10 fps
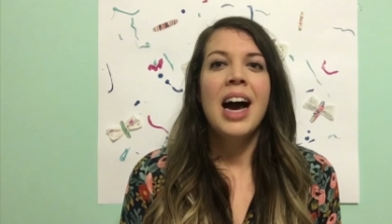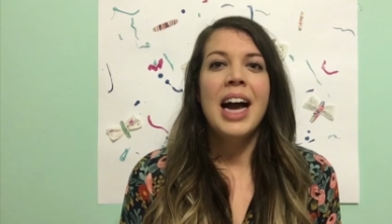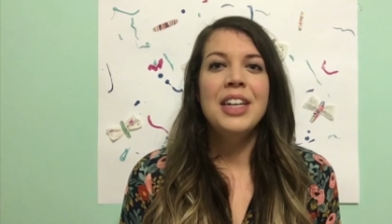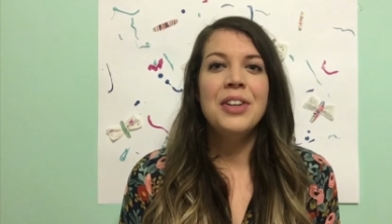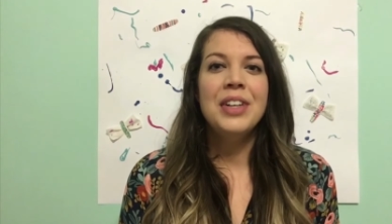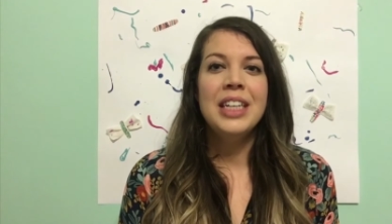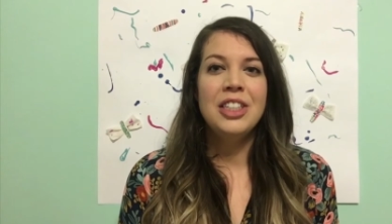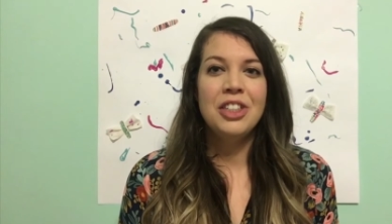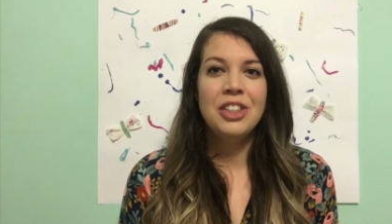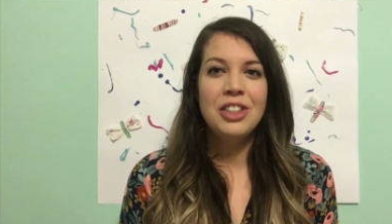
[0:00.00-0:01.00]
I know an
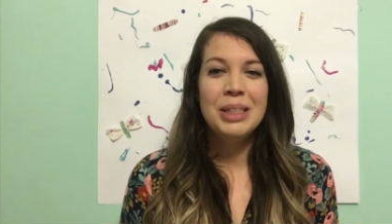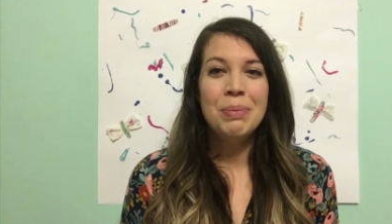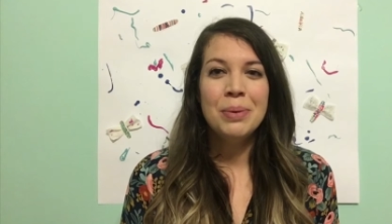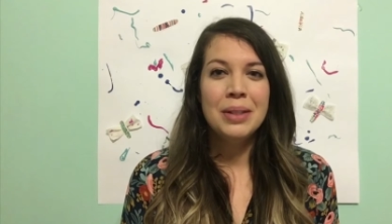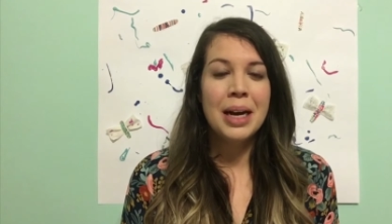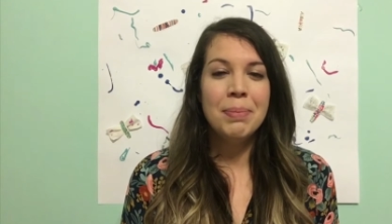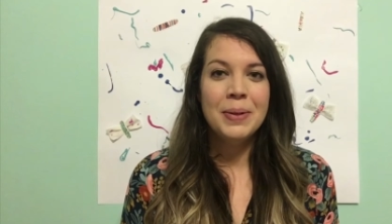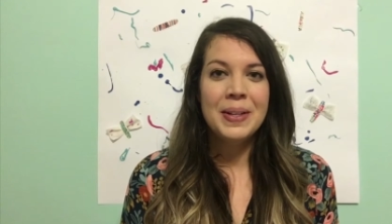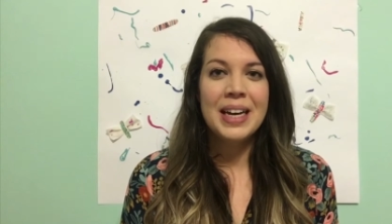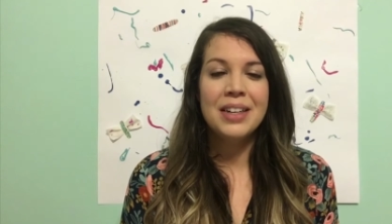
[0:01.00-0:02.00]
internship will not be
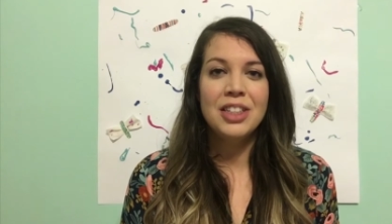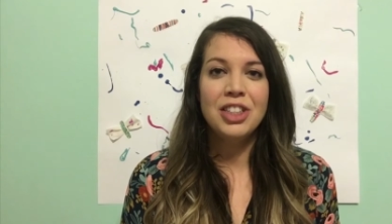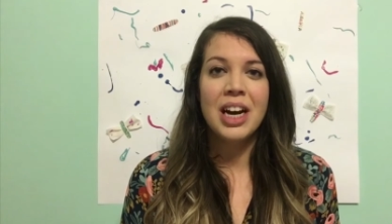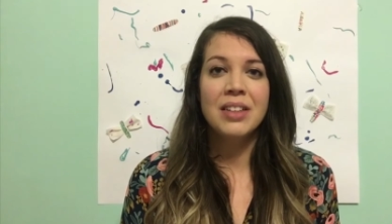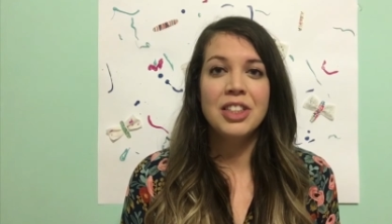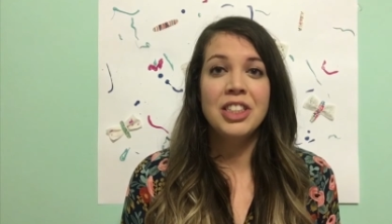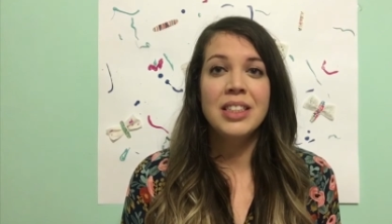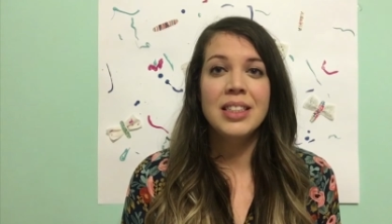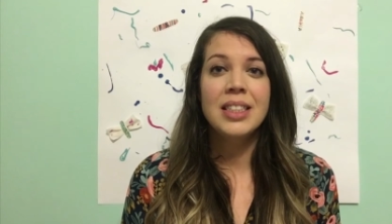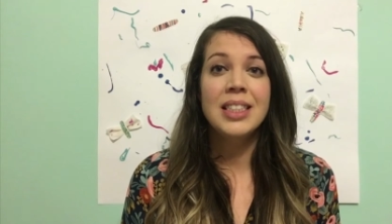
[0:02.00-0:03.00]
without its
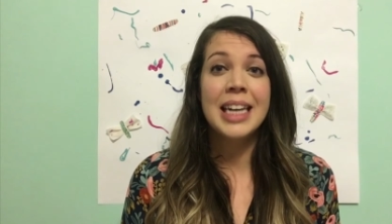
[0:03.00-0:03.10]
challenges.